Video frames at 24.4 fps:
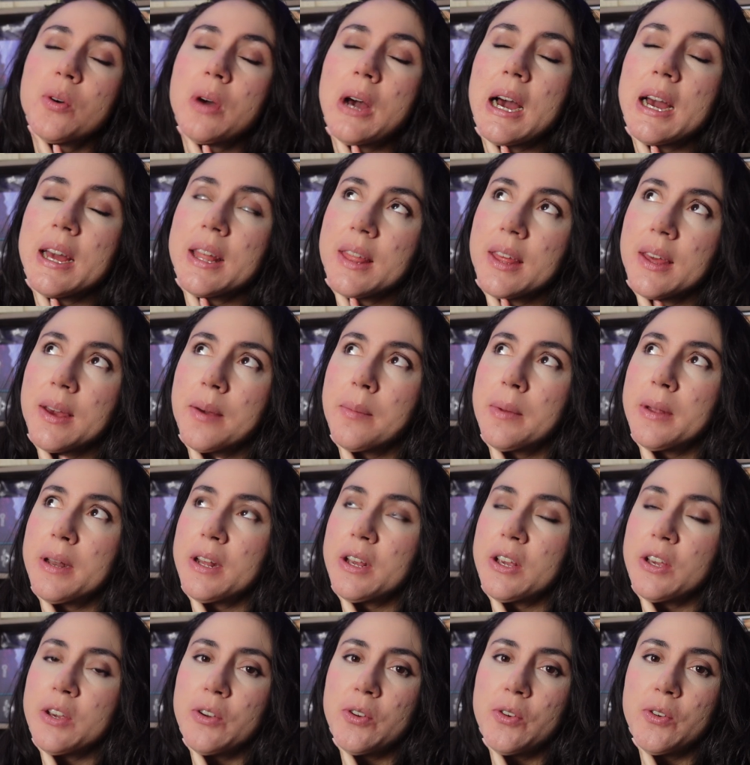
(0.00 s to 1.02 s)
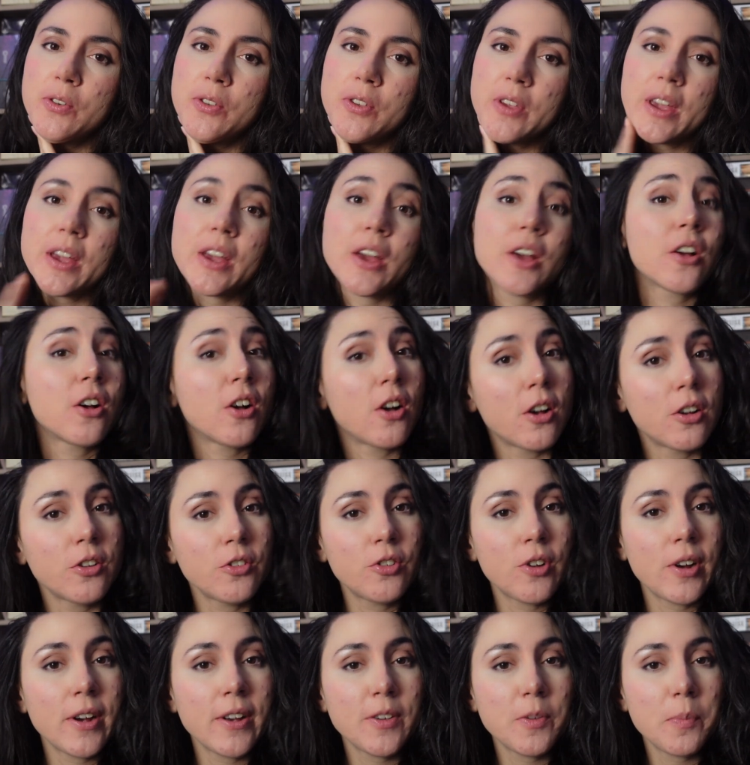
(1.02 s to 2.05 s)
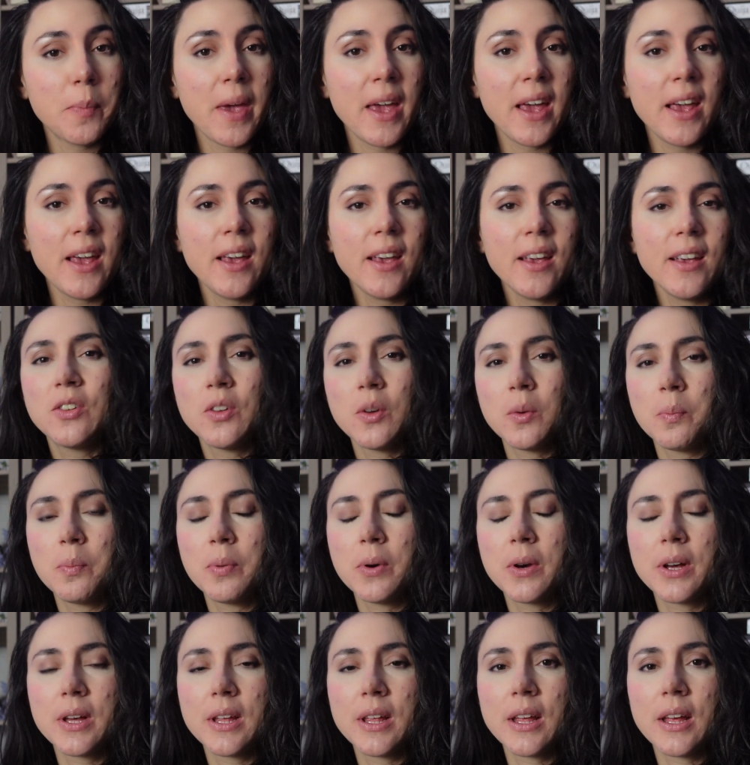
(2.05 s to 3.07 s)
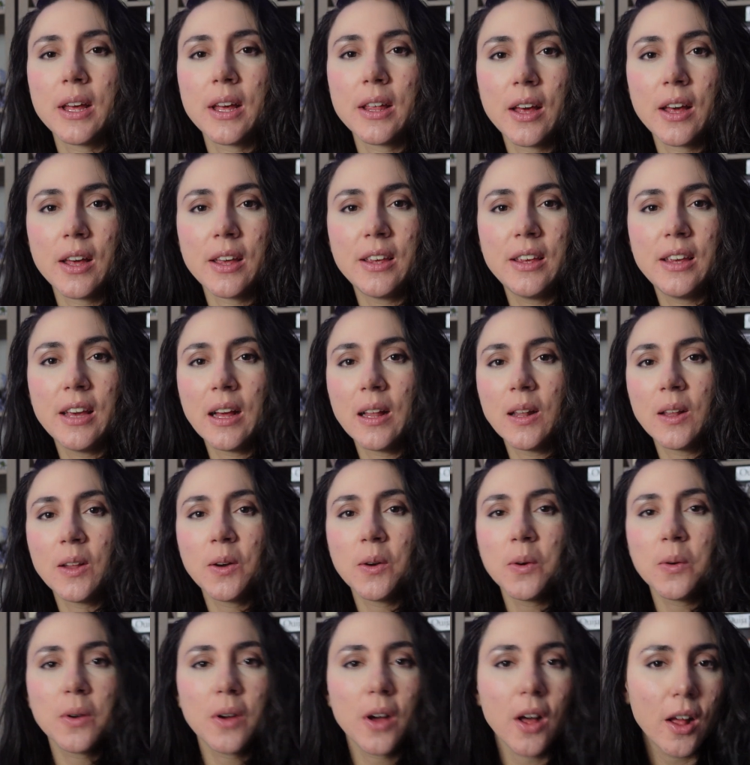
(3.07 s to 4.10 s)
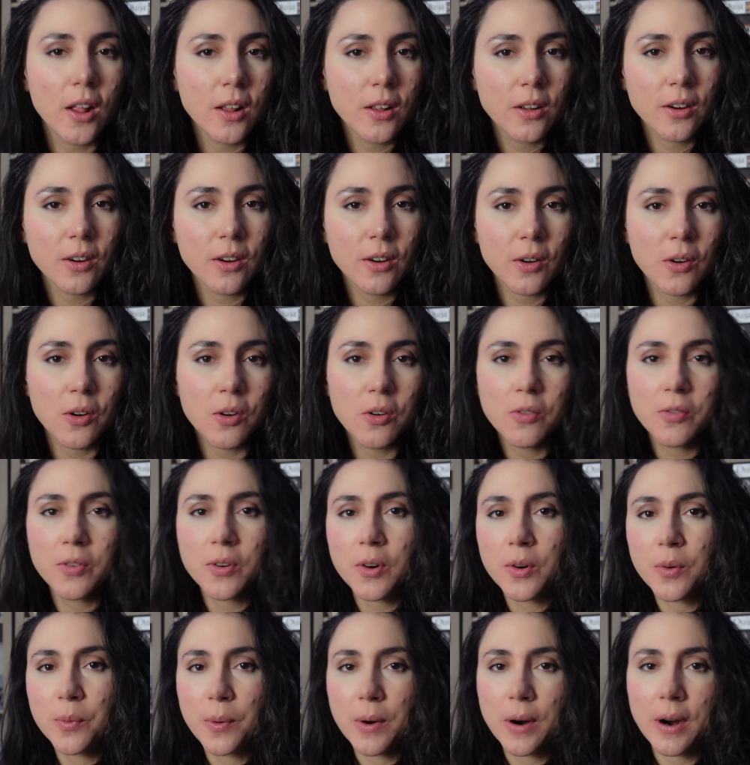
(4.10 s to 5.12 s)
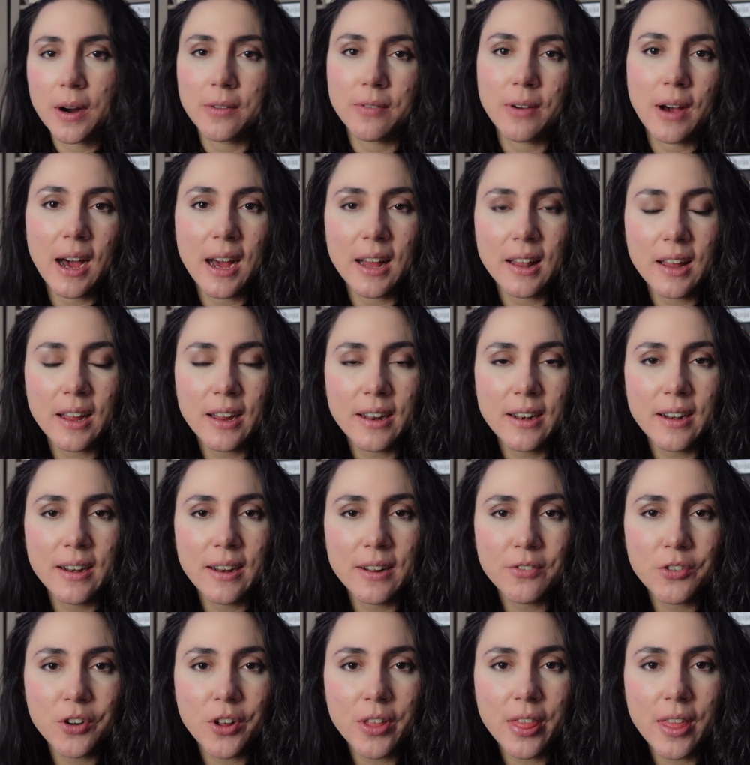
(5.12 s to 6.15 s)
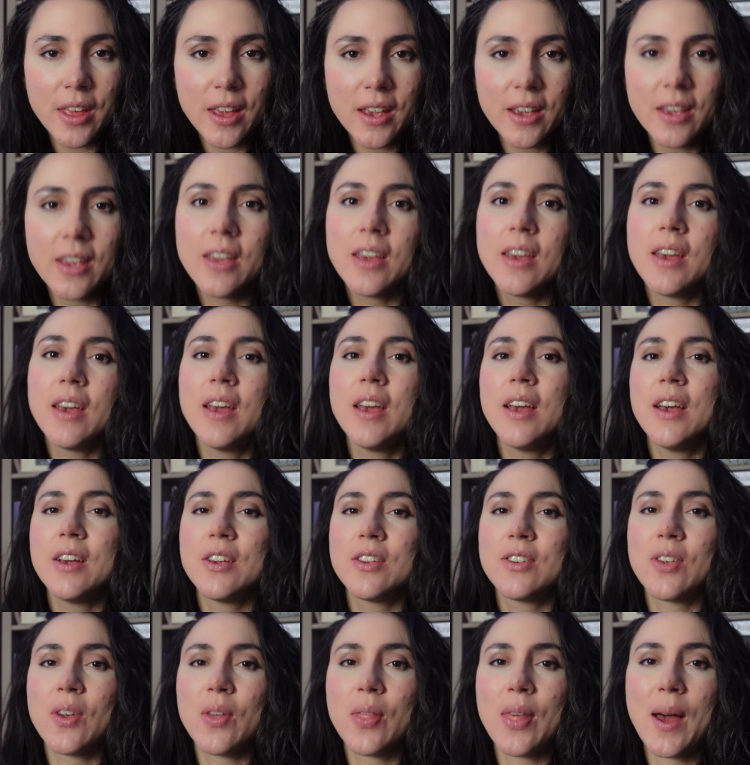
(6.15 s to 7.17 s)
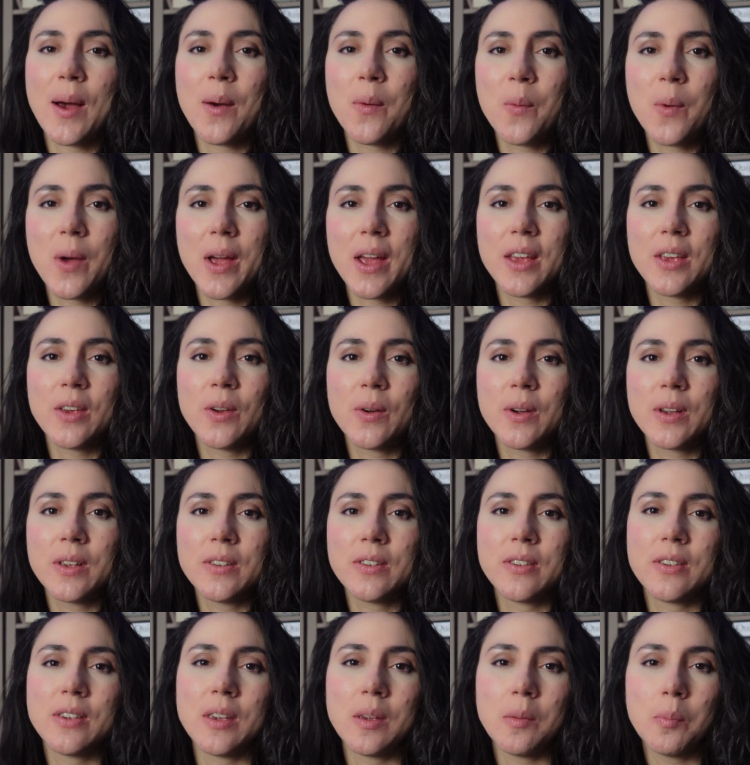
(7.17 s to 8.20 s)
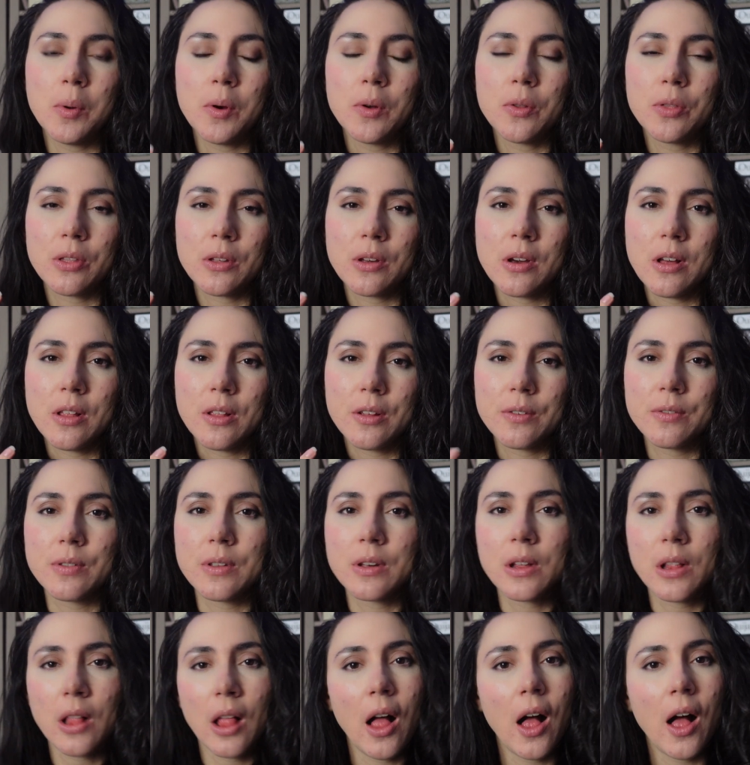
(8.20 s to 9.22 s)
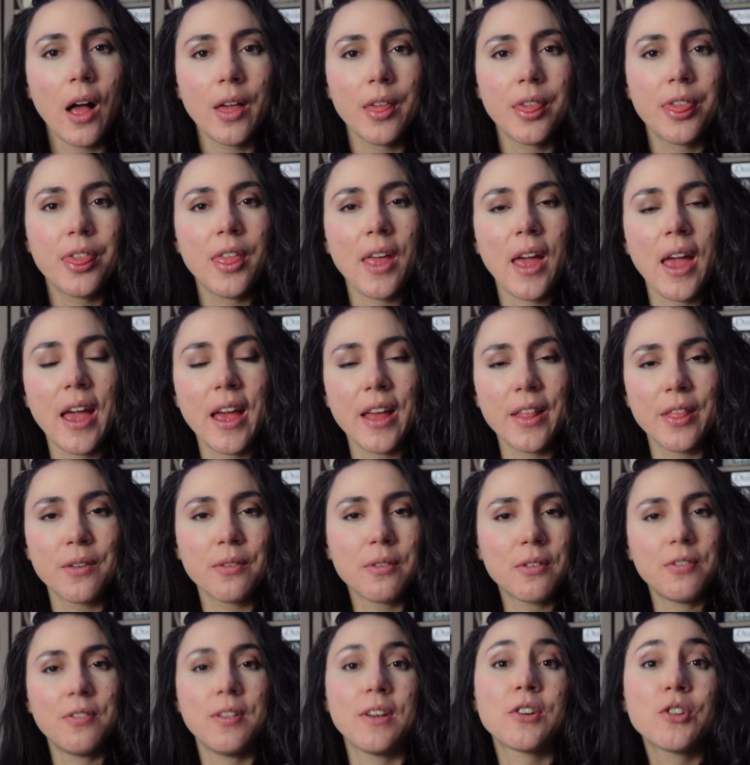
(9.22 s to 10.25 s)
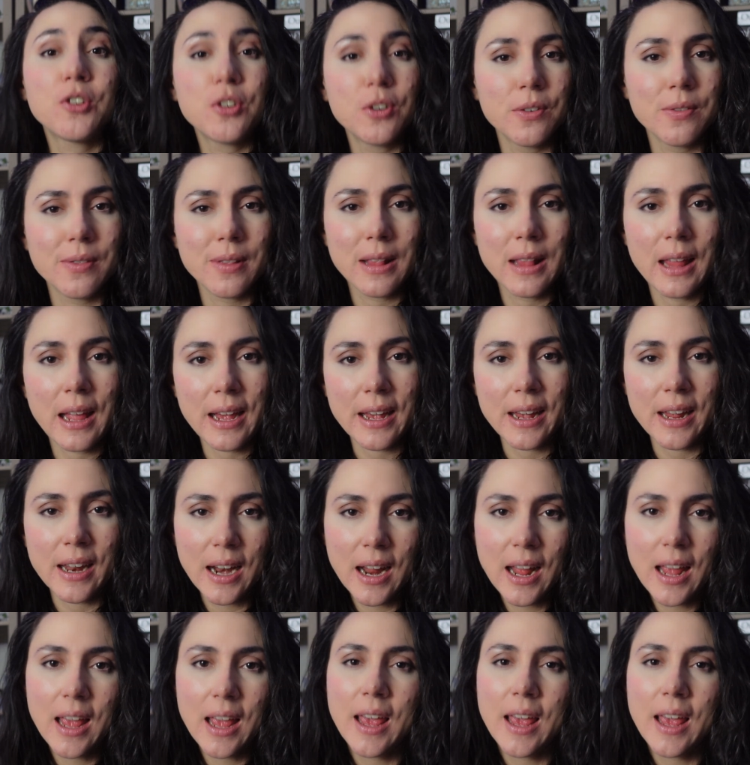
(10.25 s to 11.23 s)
I think I'm gonna use like a contrast paint to put a yellow color over where I've highlighted everything, so that way you can see both the color of the cloth and the reflection of the light,